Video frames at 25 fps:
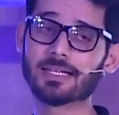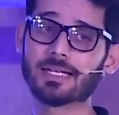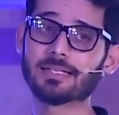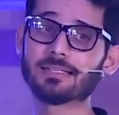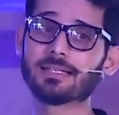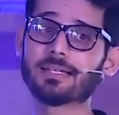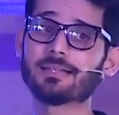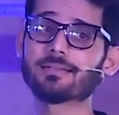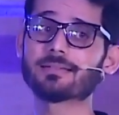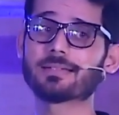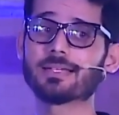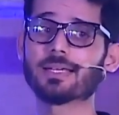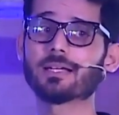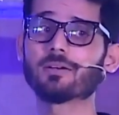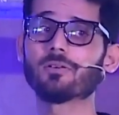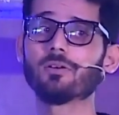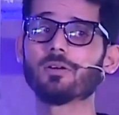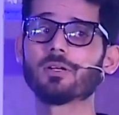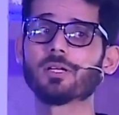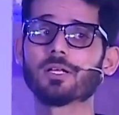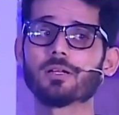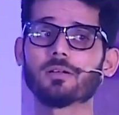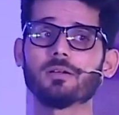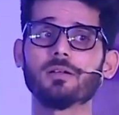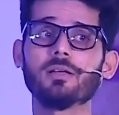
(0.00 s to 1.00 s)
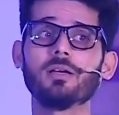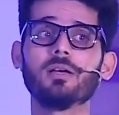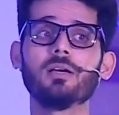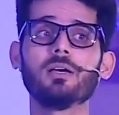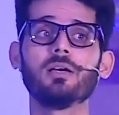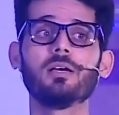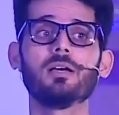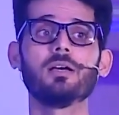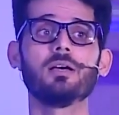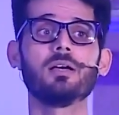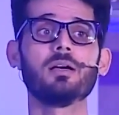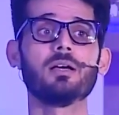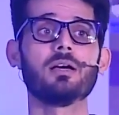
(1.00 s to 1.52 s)
then the stakeholder
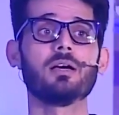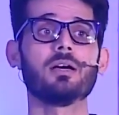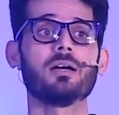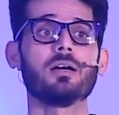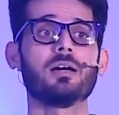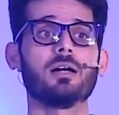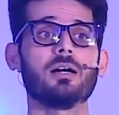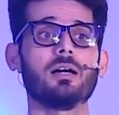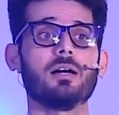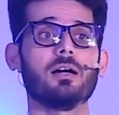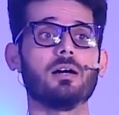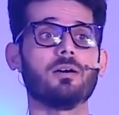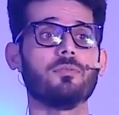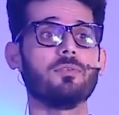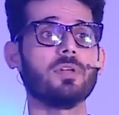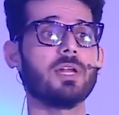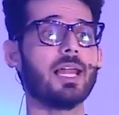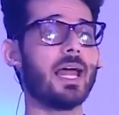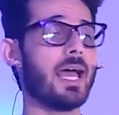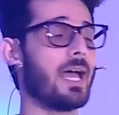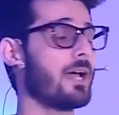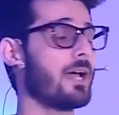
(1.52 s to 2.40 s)
will